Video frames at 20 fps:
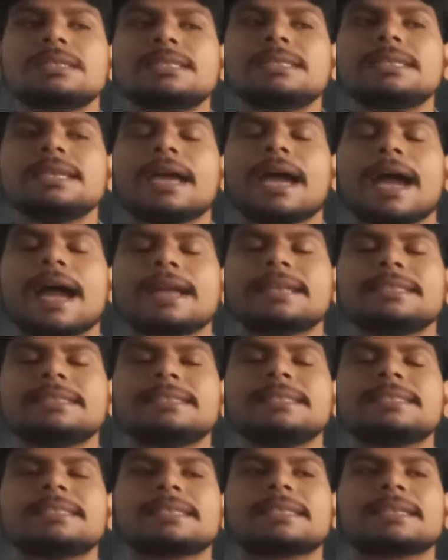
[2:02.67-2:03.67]
C. had
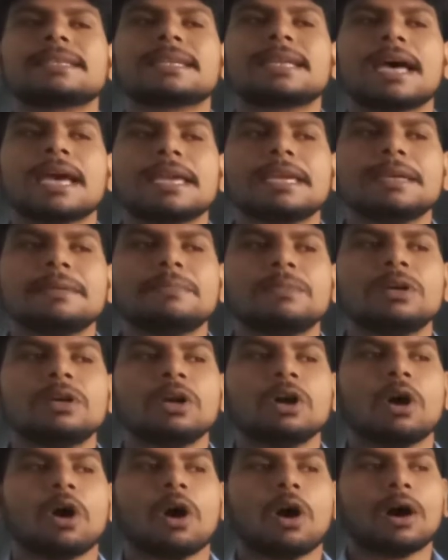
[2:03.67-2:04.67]
described
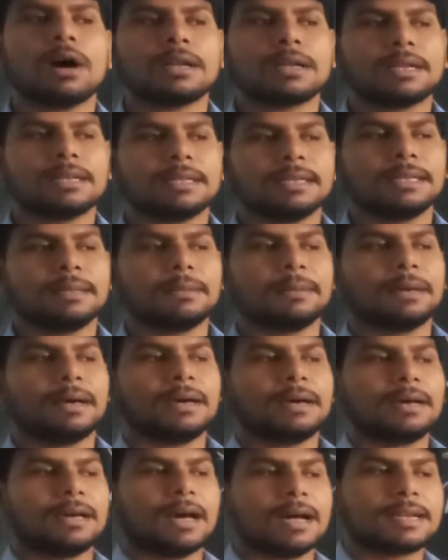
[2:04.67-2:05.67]

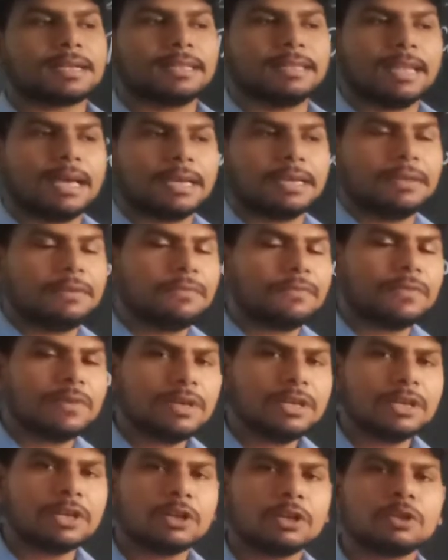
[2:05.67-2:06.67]
her life
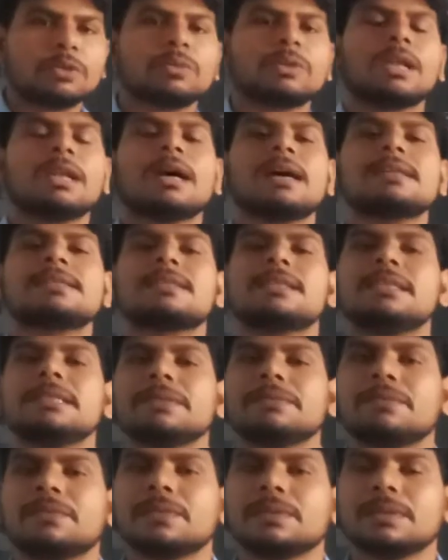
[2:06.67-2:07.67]
to the last
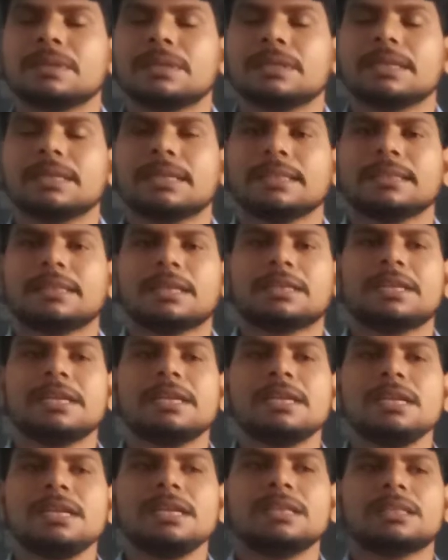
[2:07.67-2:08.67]
leaf. The
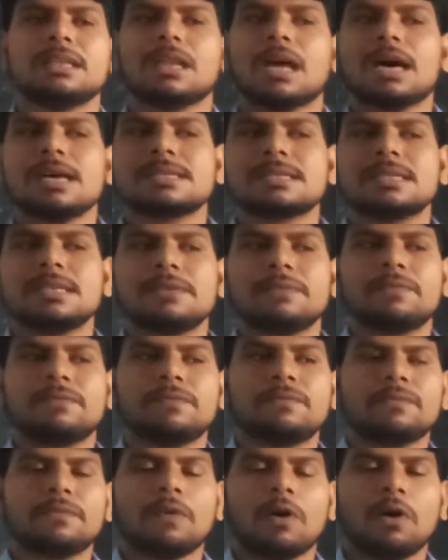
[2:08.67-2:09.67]
day the last leaf
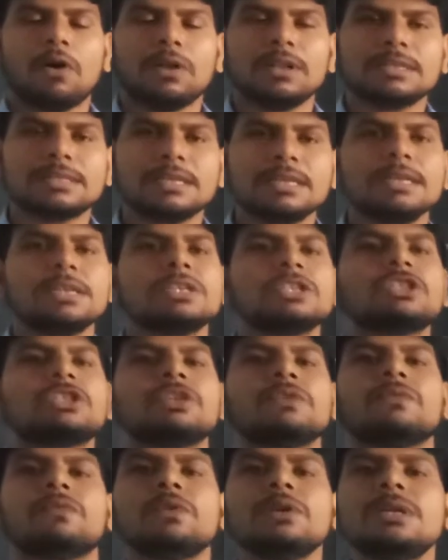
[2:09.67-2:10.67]
falls,
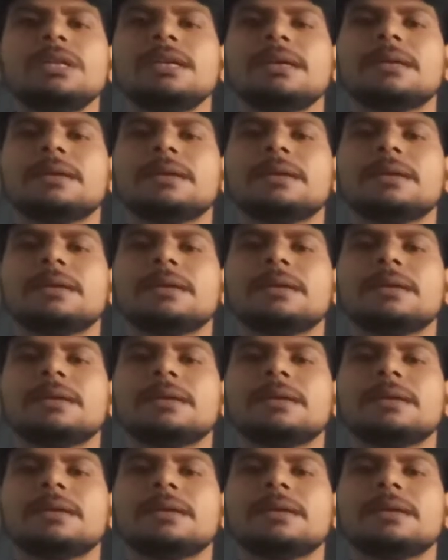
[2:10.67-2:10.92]
she would